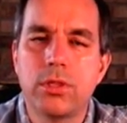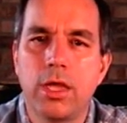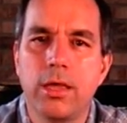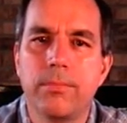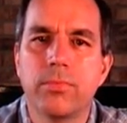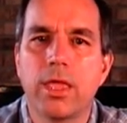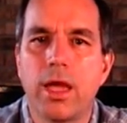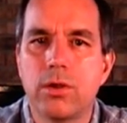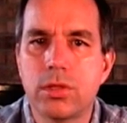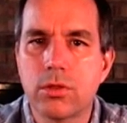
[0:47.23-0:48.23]
tape
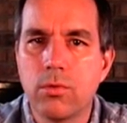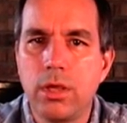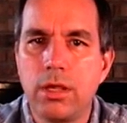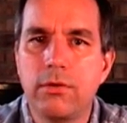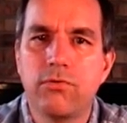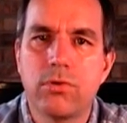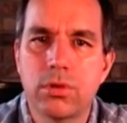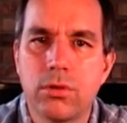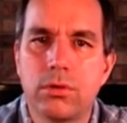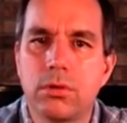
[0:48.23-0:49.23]
how to screen for
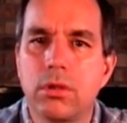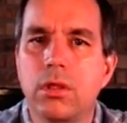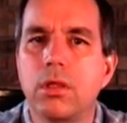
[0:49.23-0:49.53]
certain